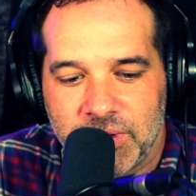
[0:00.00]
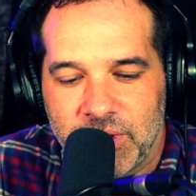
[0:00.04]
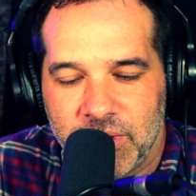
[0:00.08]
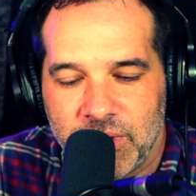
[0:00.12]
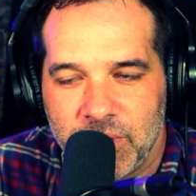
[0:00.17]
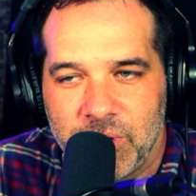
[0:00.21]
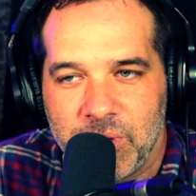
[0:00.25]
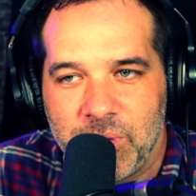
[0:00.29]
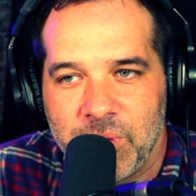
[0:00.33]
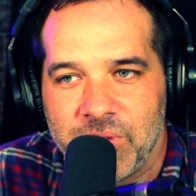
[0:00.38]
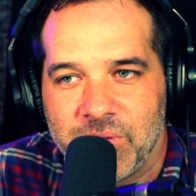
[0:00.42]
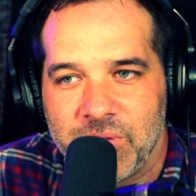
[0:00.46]
so
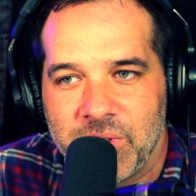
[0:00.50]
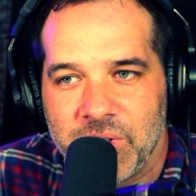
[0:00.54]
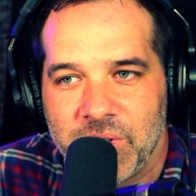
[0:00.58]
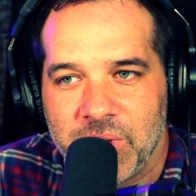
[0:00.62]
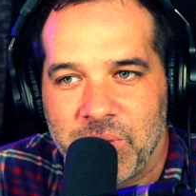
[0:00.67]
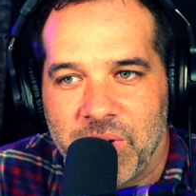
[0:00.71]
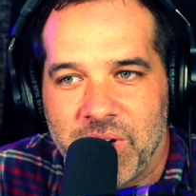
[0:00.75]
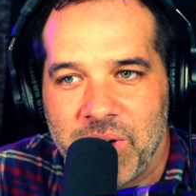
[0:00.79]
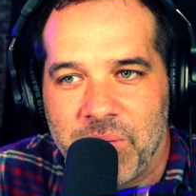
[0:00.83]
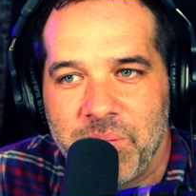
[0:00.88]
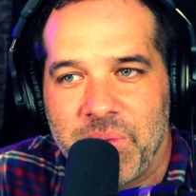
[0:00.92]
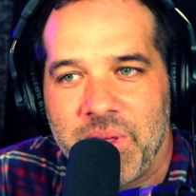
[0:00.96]
who would really
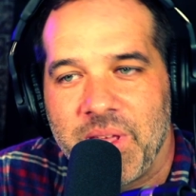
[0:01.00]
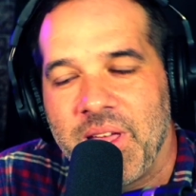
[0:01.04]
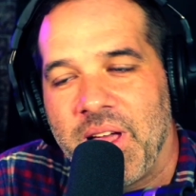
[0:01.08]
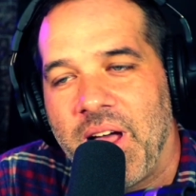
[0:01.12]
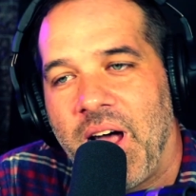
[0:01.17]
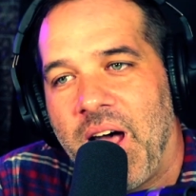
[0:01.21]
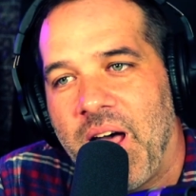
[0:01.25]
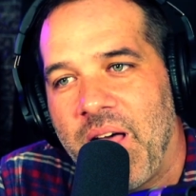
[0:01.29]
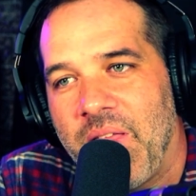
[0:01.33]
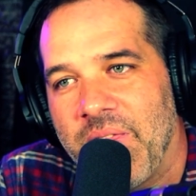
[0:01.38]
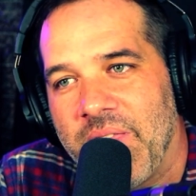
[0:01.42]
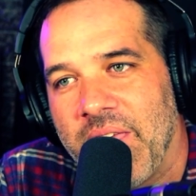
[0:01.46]
want to be
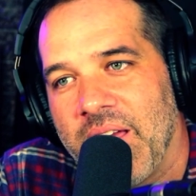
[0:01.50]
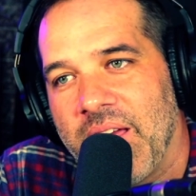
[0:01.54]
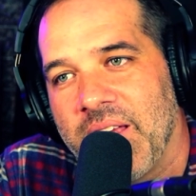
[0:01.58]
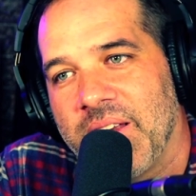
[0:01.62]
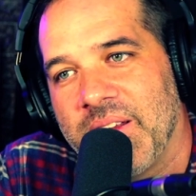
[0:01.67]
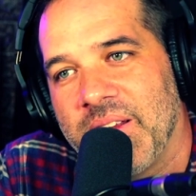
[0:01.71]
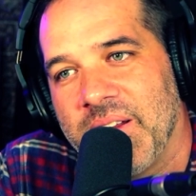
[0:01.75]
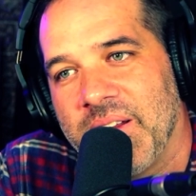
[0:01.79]
on that, you